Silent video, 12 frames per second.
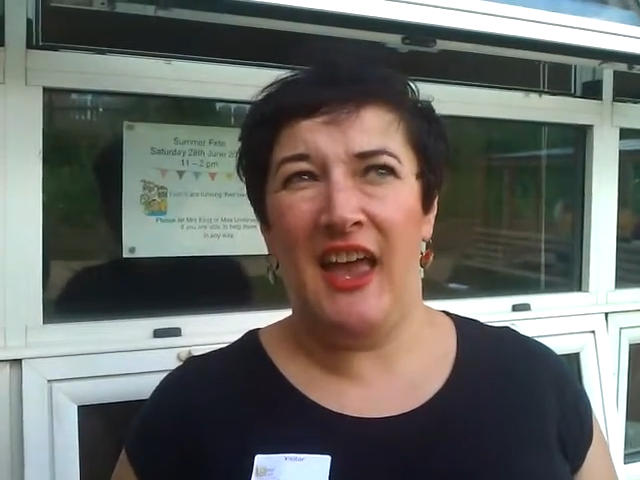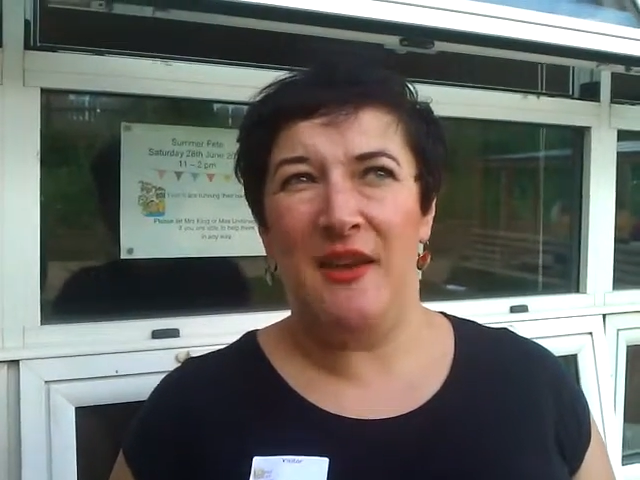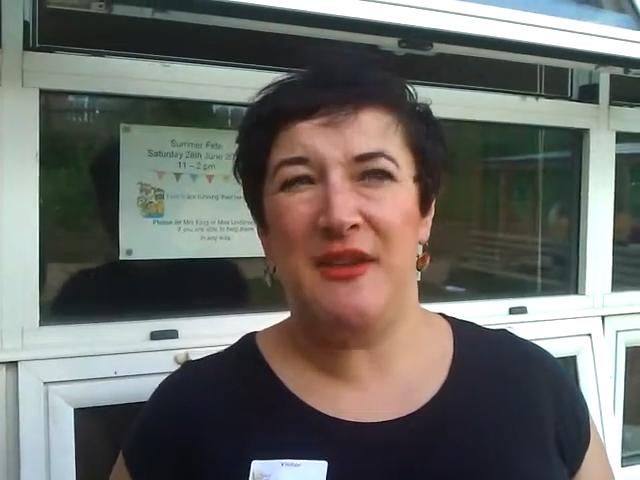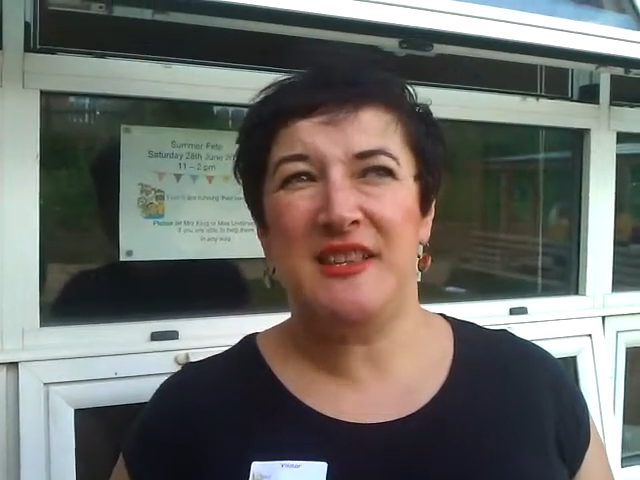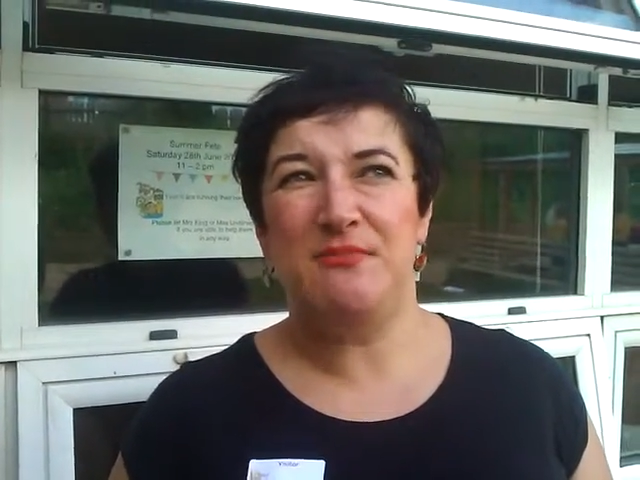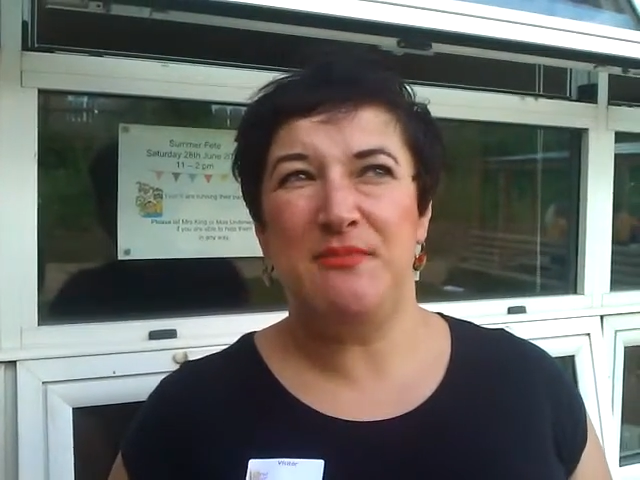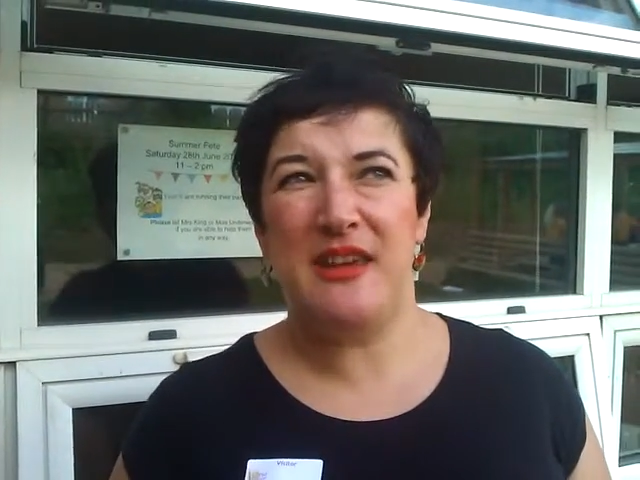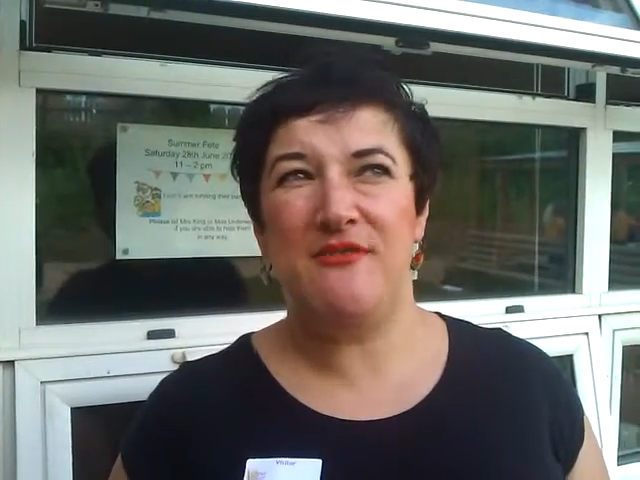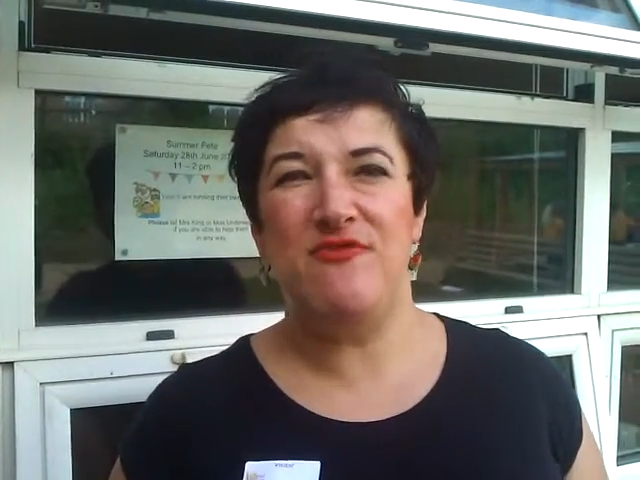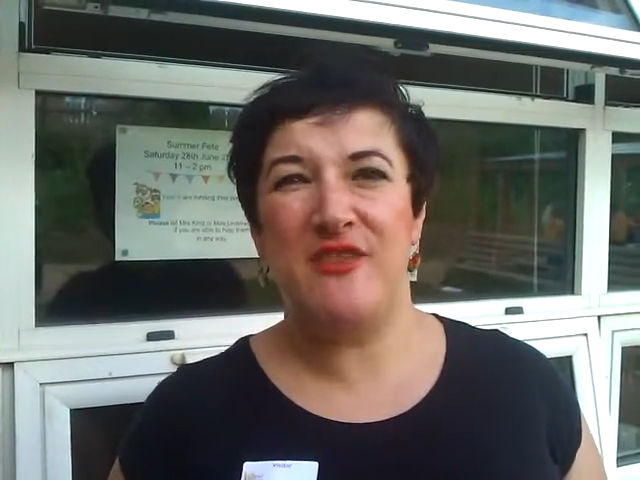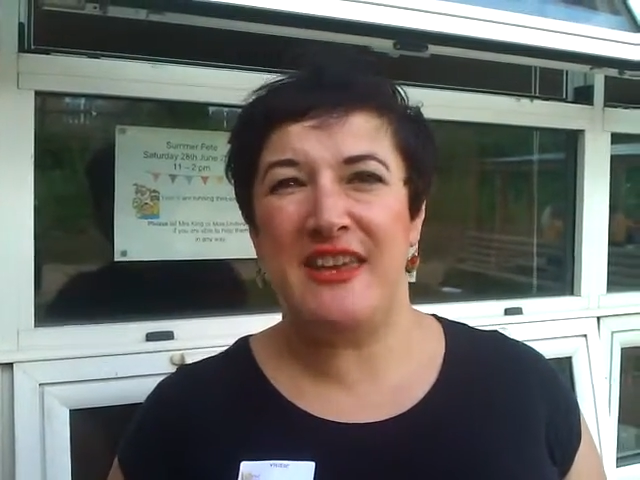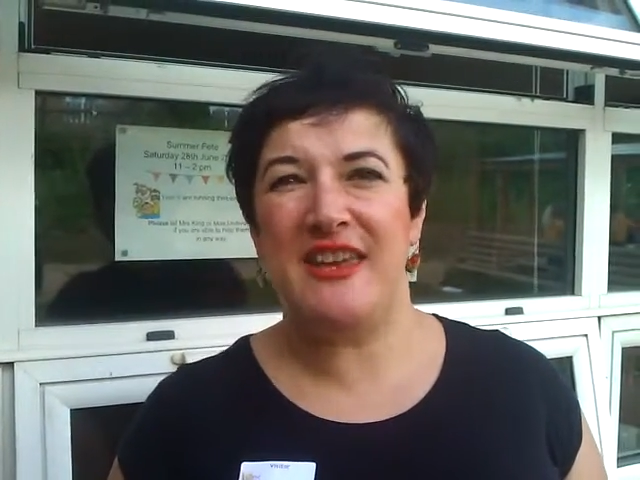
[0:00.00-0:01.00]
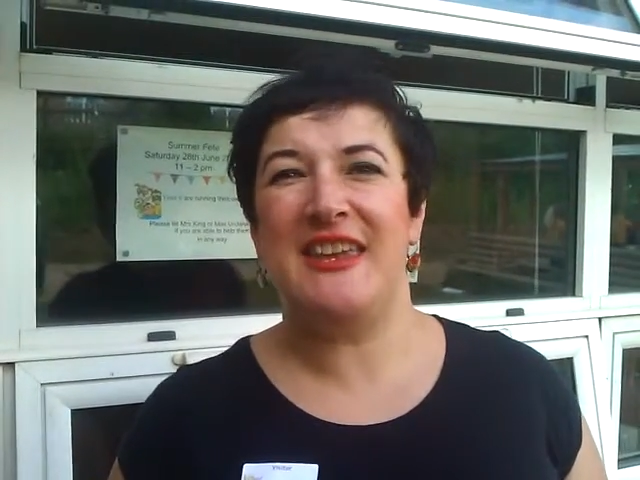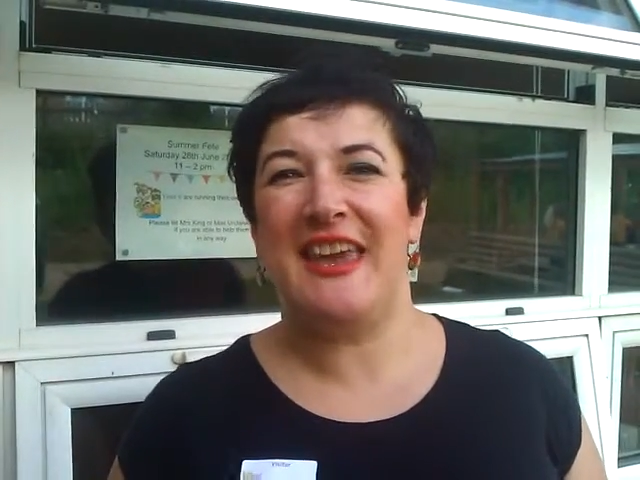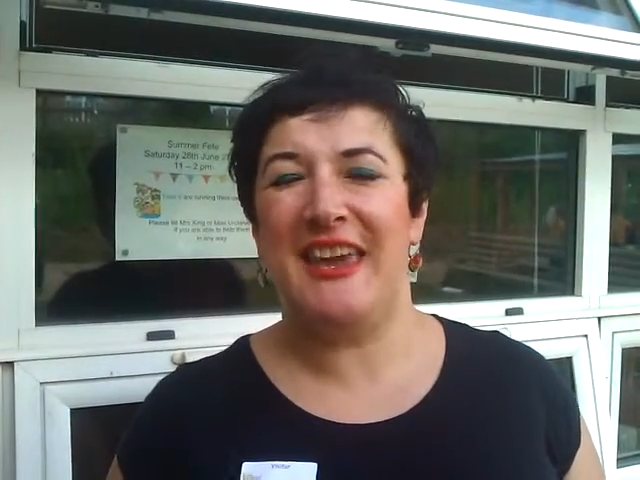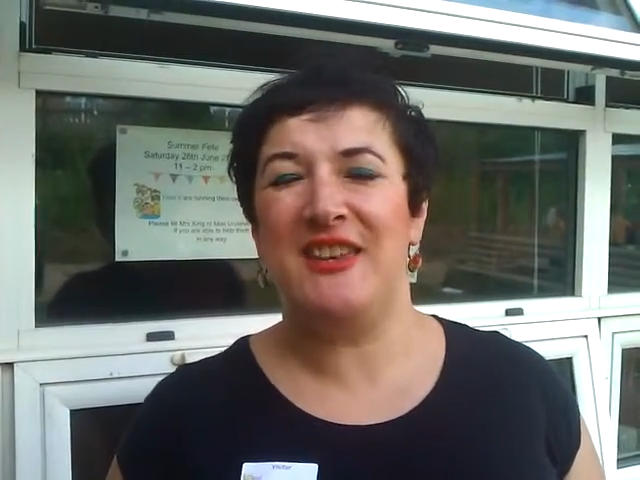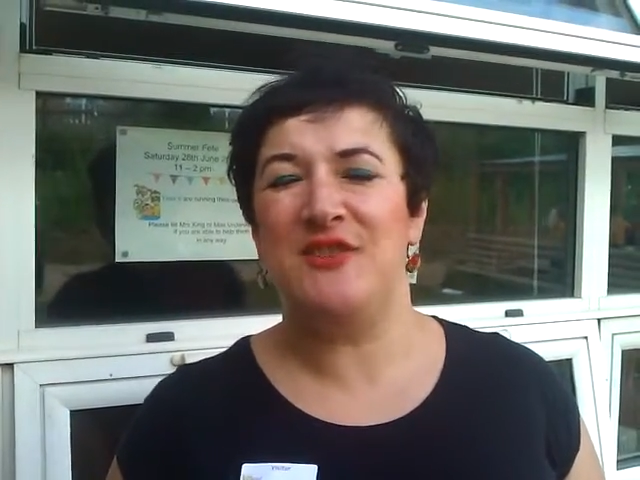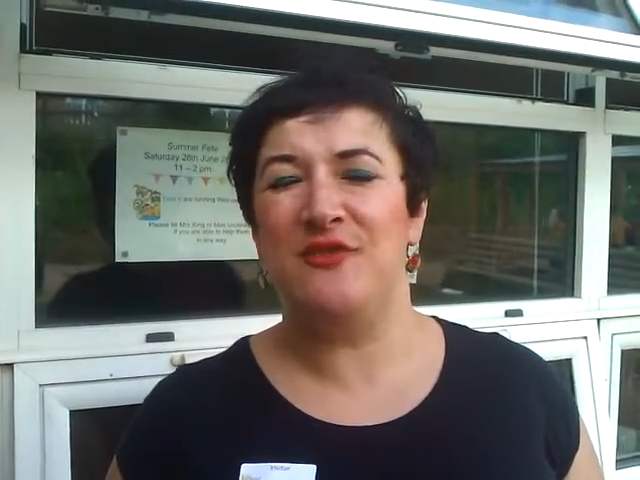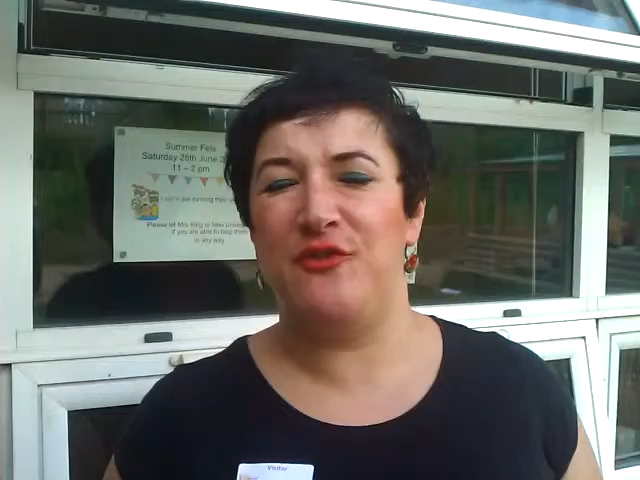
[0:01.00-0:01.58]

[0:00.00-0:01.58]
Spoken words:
Makes me re-engage and